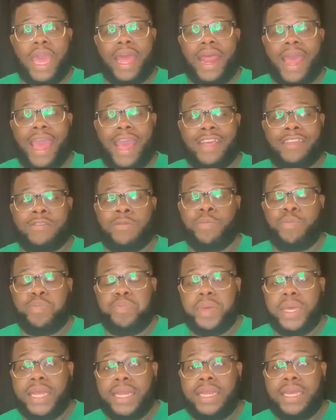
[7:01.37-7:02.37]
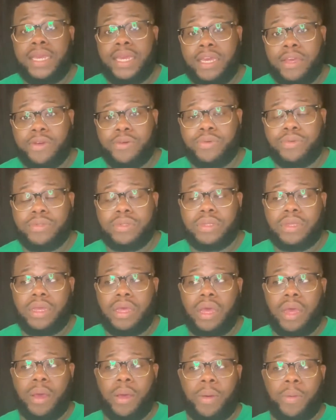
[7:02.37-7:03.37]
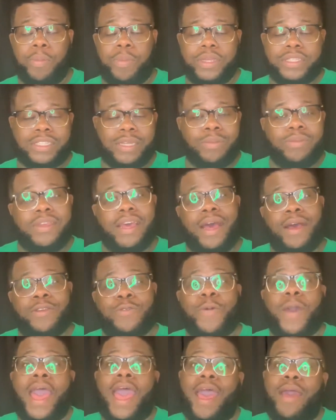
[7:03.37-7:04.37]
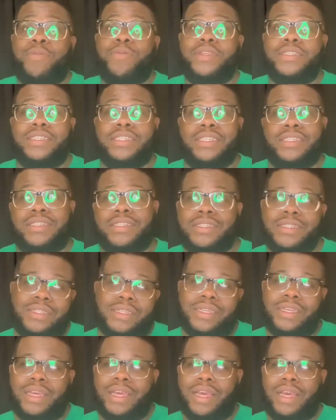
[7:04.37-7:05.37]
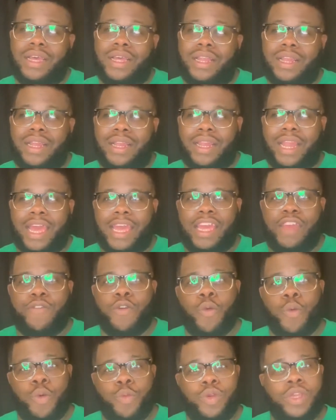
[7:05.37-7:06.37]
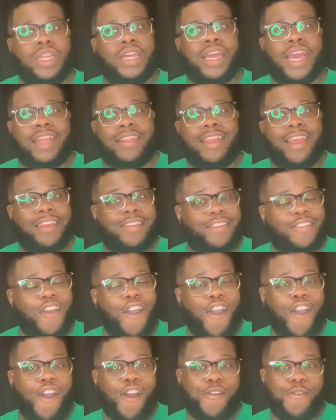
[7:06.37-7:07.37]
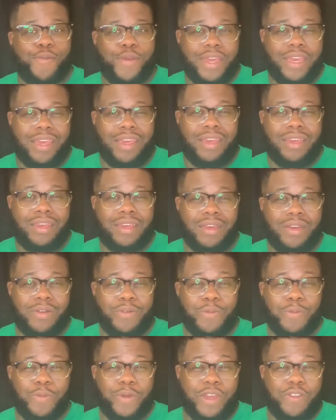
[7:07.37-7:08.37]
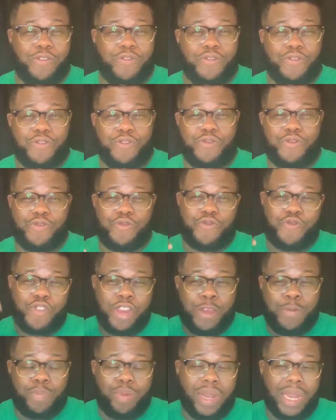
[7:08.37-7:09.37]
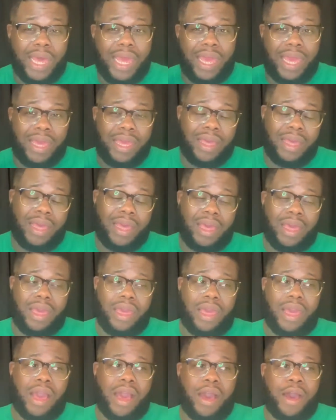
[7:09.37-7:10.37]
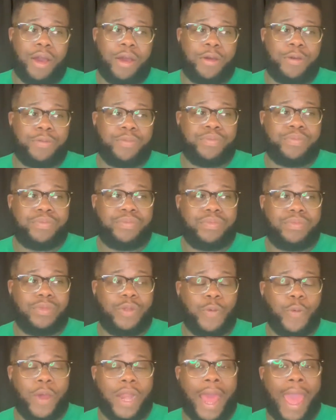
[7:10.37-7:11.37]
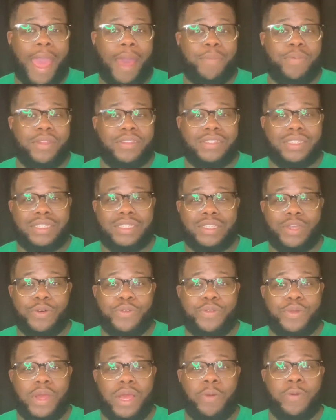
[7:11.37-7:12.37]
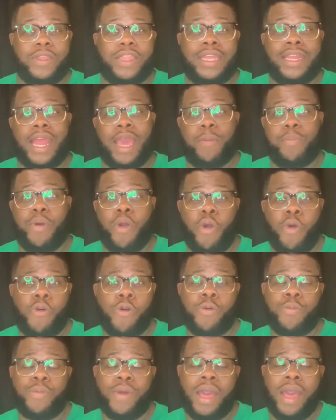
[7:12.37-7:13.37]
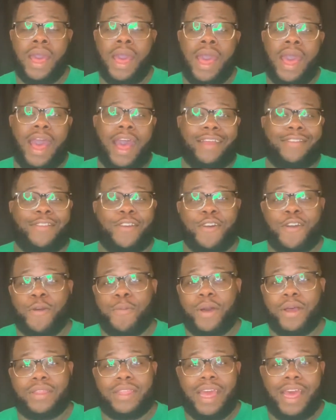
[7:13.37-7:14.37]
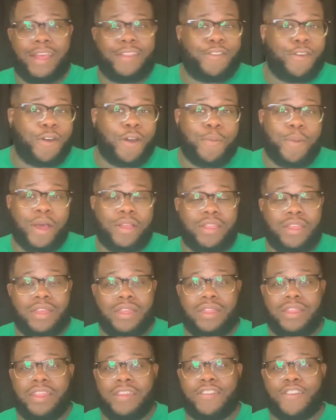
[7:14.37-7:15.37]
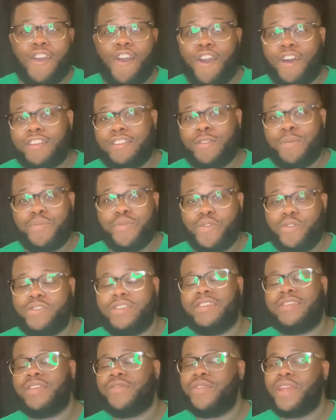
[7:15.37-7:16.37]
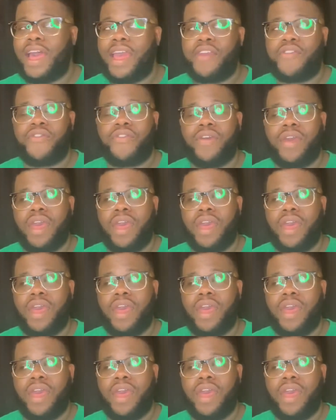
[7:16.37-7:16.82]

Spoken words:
has been healed. But sometimes what happens is, like, even when we look at that scar, we replay what happens. And so within that poem, I talk about that. I talk about the scars and bruises of life.